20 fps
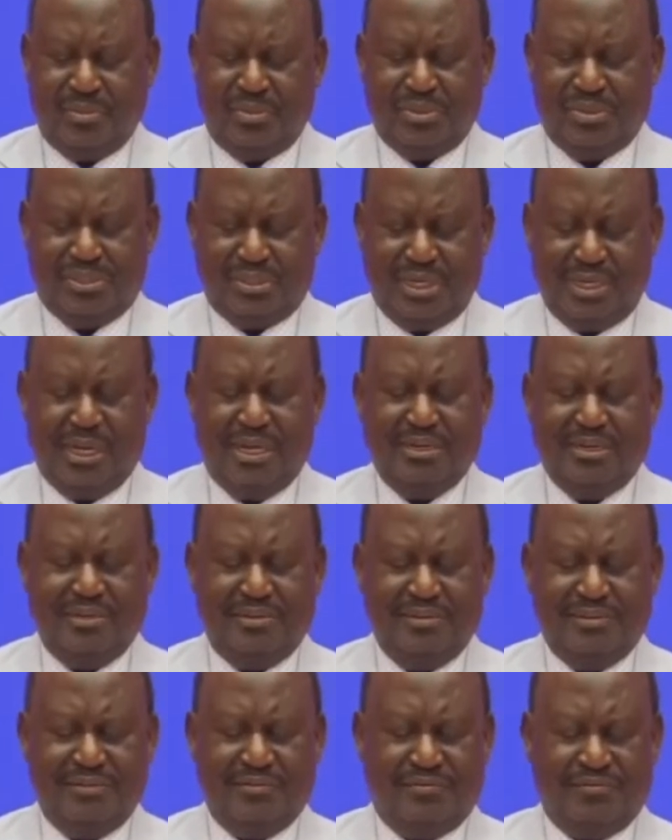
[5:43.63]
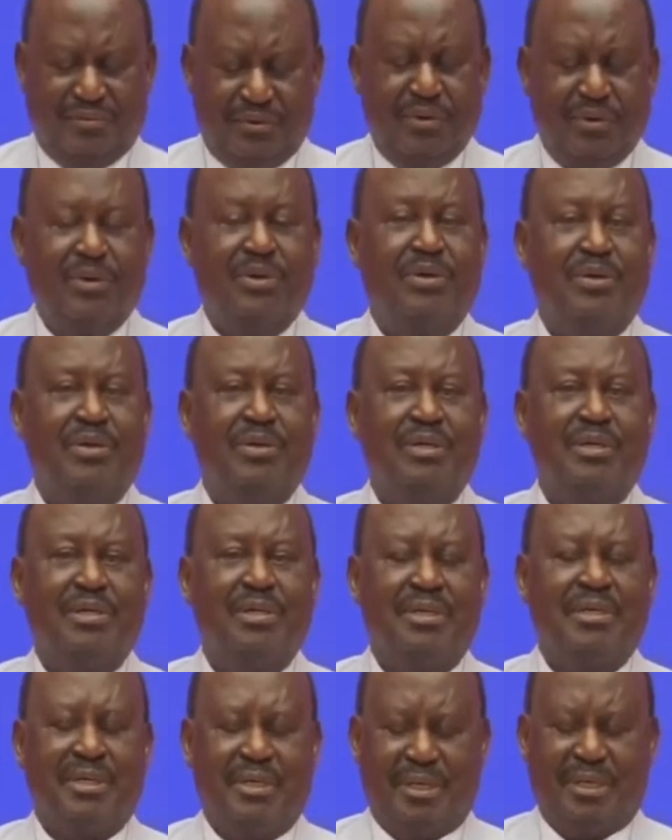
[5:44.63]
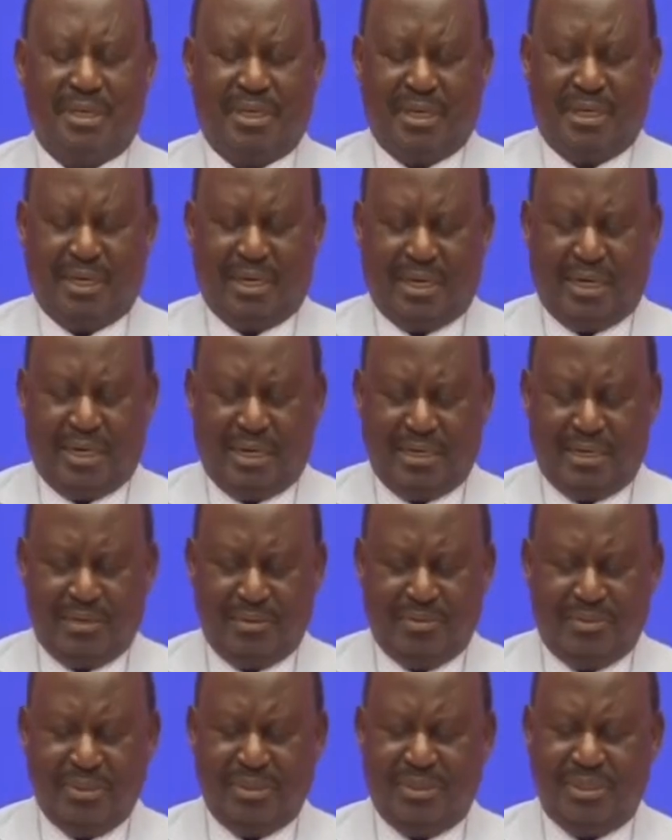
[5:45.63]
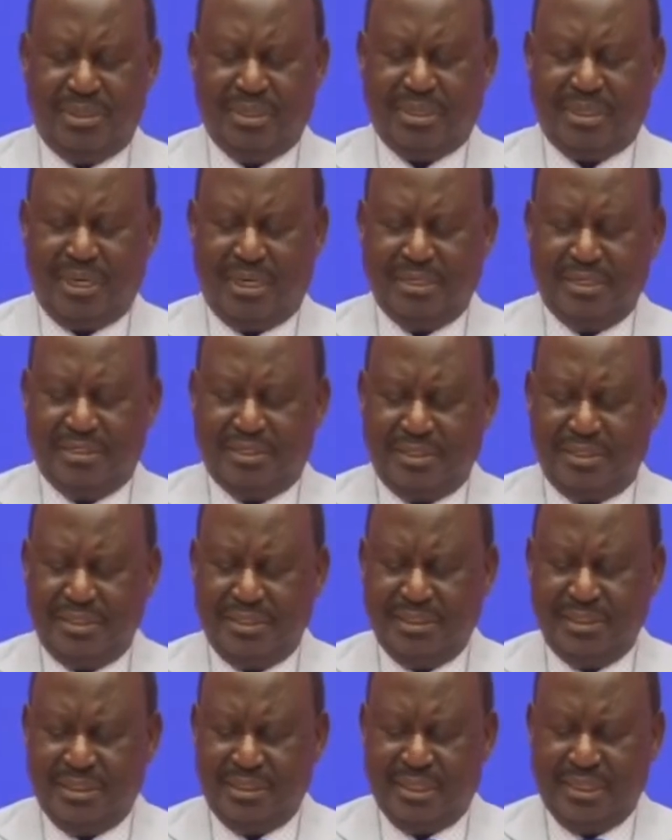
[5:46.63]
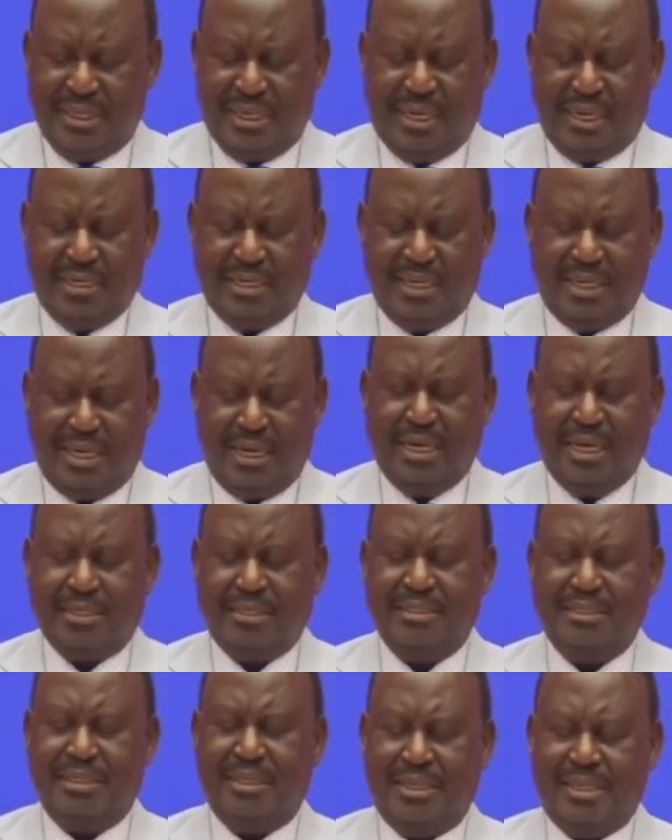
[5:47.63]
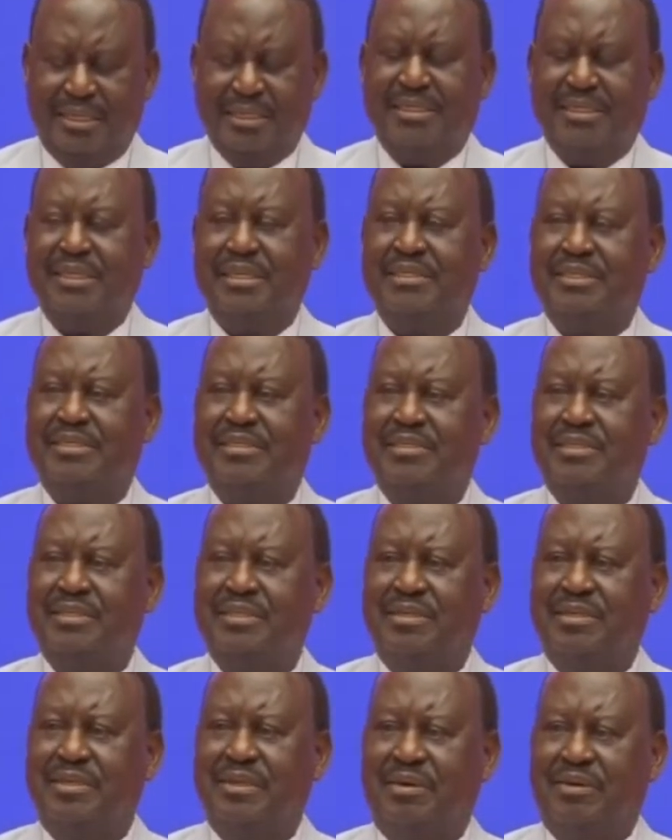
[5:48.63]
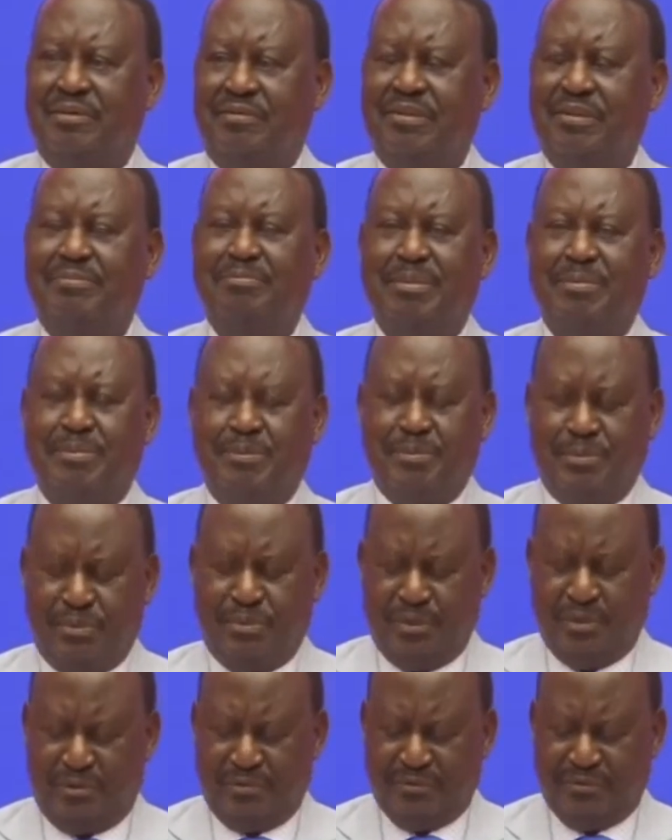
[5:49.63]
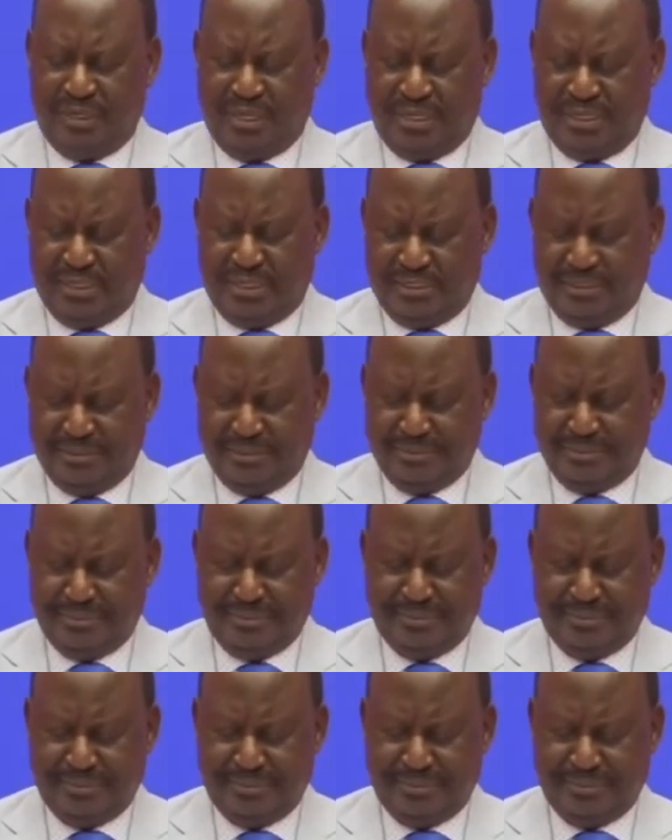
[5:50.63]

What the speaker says: We stand for and with the country and act in the interest of the people of Kenya.